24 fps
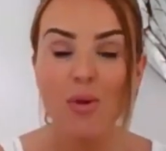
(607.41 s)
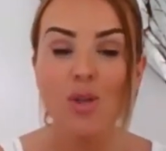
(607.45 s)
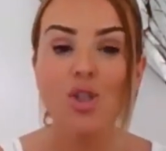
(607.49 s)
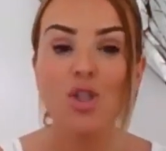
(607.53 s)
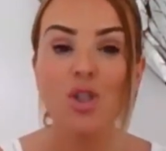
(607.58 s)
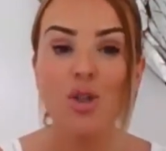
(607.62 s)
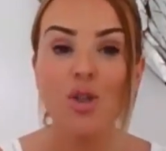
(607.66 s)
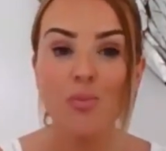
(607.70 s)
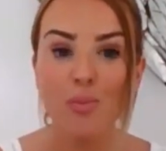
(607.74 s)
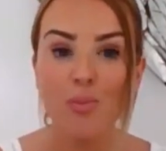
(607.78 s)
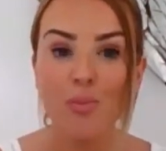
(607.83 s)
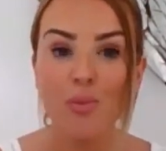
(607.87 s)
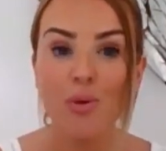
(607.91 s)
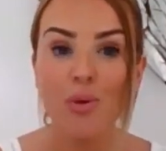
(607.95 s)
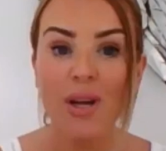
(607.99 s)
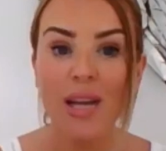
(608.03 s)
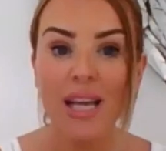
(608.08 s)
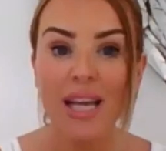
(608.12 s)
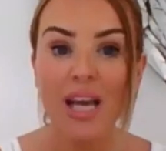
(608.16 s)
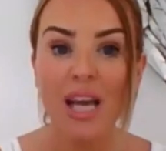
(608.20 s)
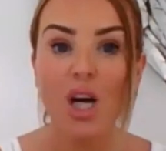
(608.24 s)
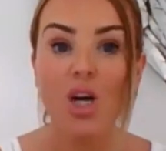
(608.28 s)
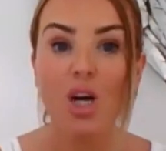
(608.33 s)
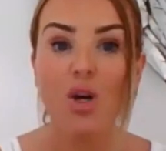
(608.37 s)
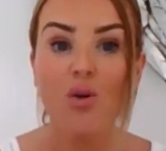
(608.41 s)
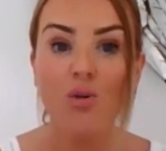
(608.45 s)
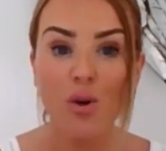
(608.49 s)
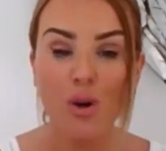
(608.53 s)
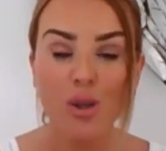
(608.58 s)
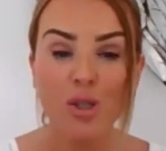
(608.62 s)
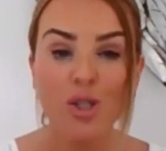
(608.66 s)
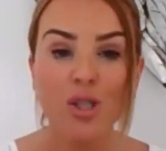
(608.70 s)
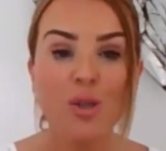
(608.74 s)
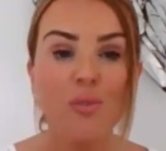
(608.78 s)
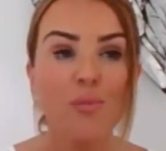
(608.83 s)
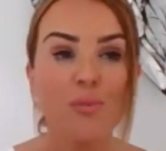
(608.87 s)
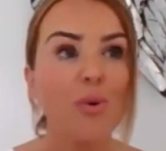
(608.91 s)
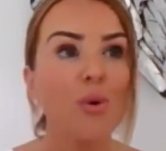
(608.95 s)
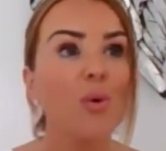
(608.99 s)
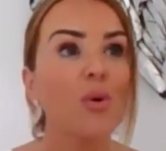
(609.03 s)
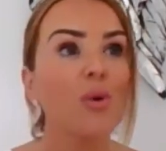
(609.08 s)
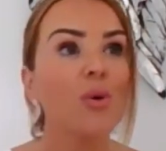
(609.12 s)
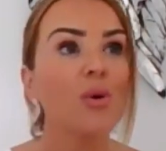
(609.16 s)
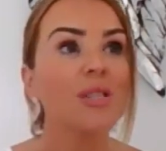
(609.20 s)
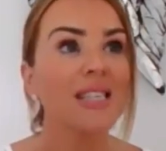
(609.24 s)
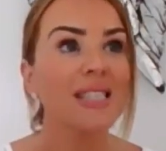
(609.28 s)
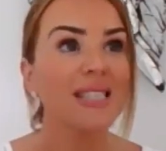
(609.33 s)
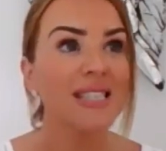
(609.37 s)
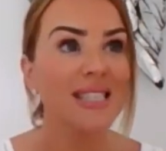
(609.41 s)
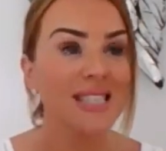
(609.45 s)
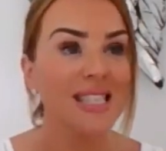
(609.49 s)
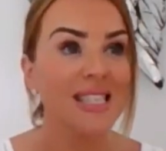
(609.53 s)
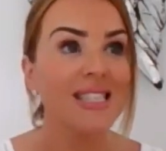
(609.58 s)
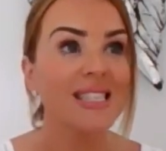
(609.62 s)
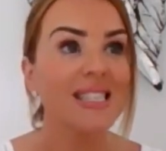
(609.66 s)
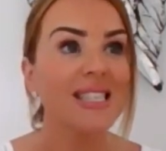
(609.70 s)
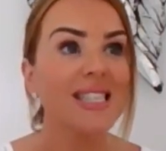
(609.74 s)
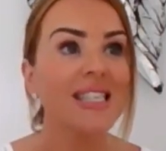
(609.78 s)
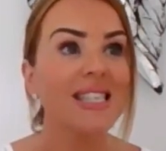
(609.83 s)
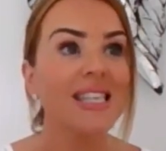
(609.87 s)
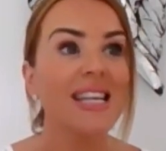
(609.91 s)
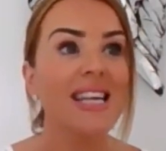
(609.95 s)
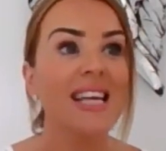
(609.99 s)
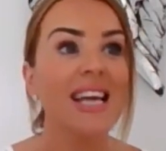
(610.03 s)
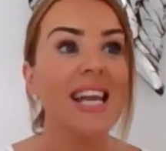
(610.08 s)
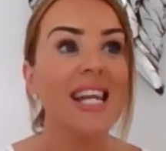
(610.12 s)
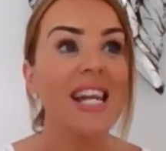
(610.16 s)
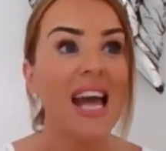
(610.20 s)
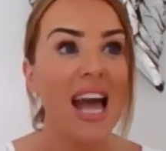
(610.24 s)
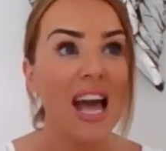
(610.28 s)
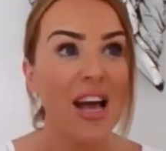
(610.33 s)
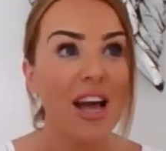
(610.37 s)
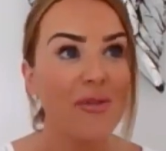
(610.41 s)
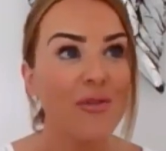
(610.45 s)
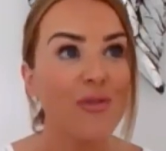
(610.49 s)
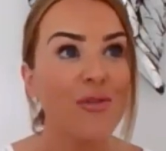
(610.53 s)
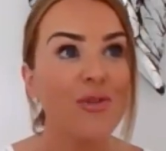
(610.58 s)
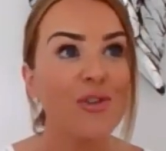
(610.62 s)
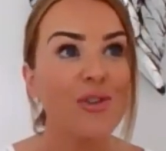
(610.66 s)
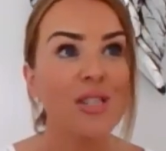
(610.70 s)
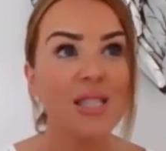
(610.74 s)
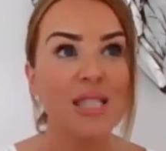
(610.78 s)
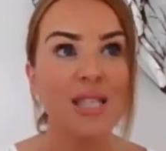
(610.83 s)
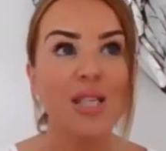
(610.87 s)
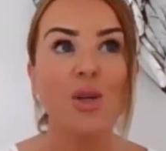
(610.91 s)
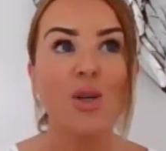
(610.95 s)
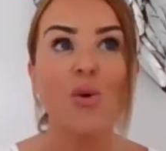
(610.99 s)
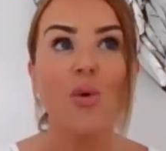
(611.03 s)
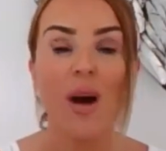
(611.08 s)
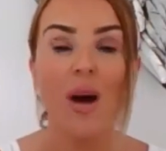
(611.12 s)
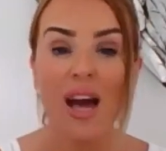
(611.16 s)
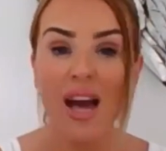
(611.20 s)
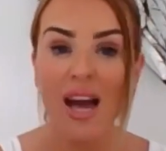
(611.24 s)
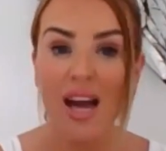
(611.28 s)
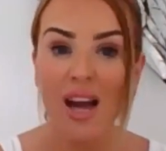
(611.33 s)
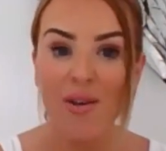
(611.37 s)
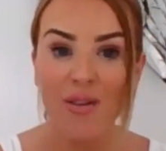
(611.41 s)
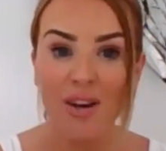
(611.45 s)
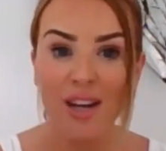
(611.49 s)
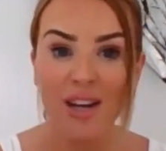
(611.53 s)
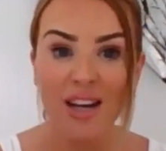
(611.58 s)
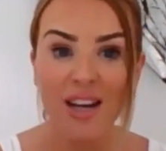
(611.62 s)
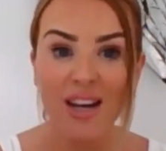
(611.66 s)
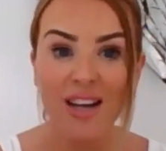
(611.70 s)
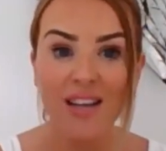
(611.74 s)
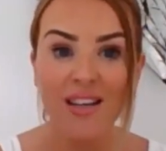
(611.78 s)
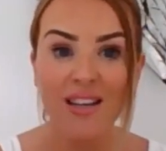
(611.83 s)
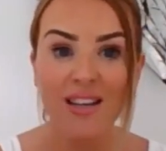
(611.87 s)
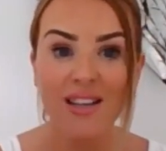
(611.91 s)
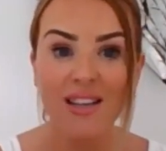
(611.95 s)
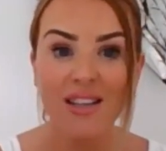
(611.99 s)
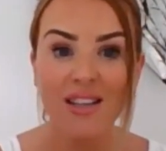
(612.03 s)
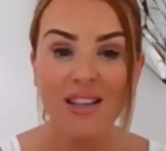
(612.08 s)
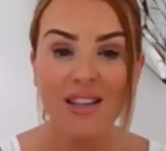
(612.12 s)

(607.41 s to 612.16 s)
Once you bring it across the board consistently in every single area,